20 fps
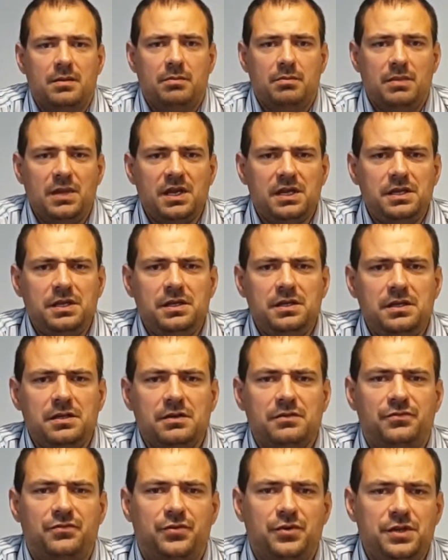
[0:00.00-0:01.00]
Many
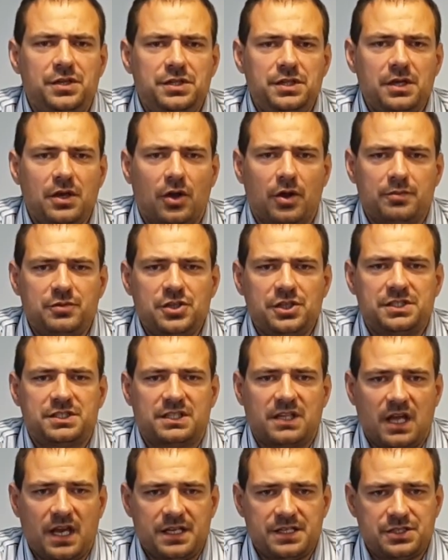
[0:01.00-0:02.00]
3D object
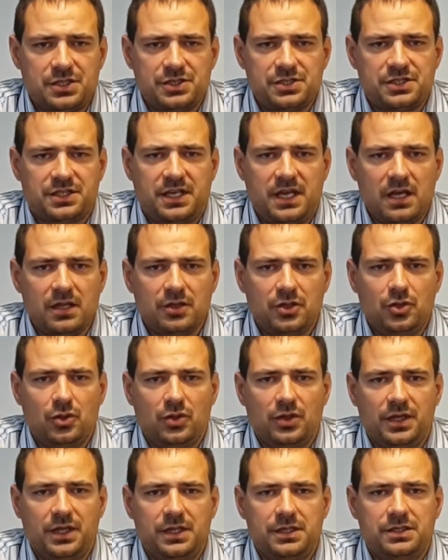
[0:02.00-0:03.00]
slicers
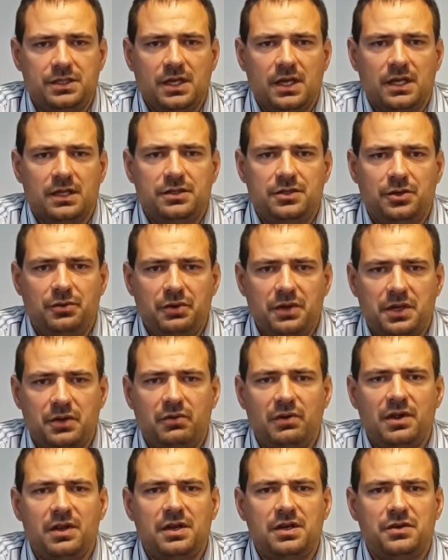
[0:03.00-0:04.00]
calculate the
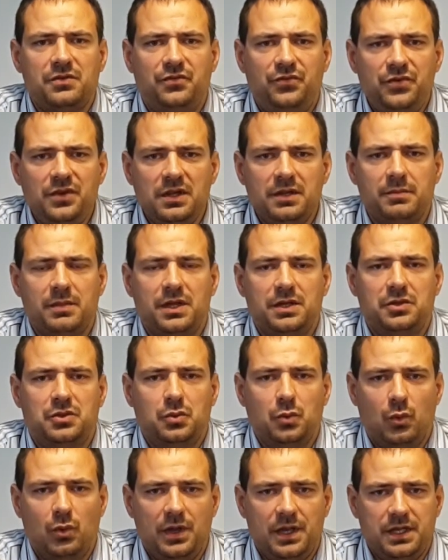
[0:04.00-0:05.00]
required filament
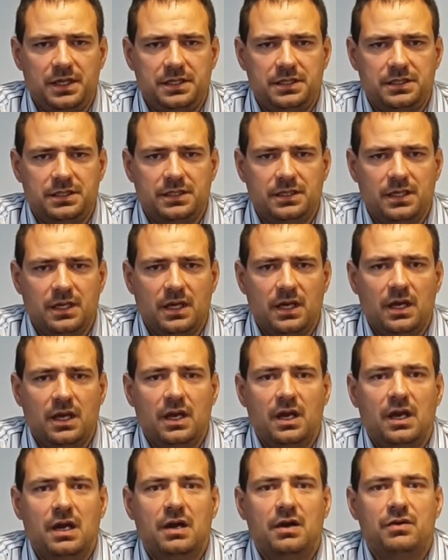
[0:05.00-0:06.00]
weight
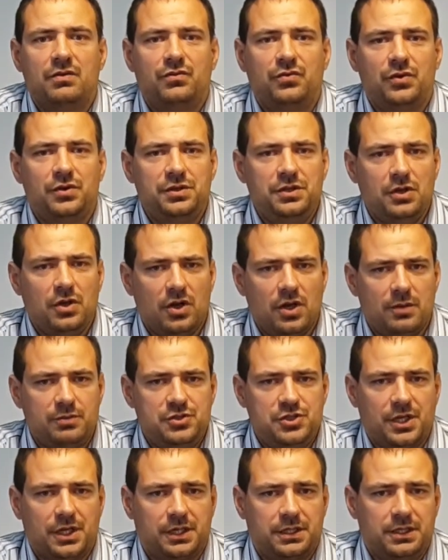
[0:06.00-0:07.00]
for the
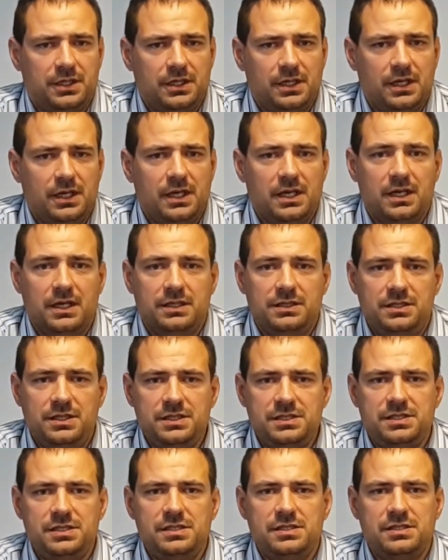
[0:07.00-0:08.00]
object.
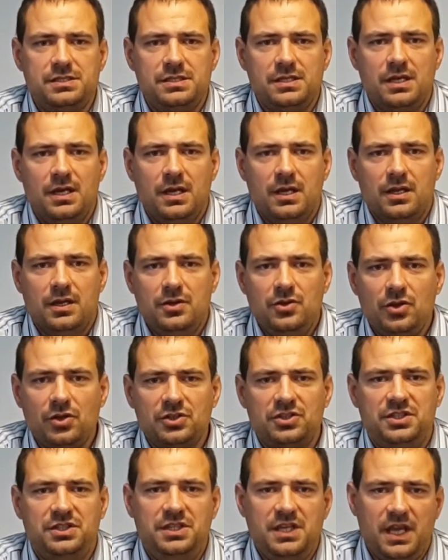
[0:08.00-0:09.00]
This is not
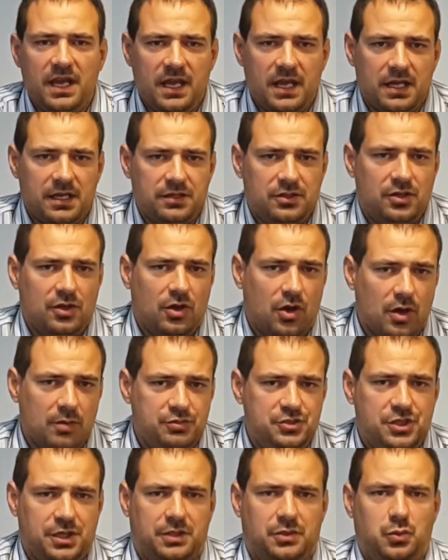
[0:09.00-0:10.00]
the end
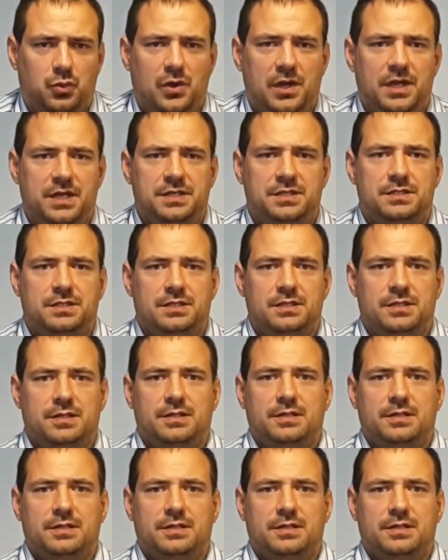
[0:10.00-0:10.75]
object weight.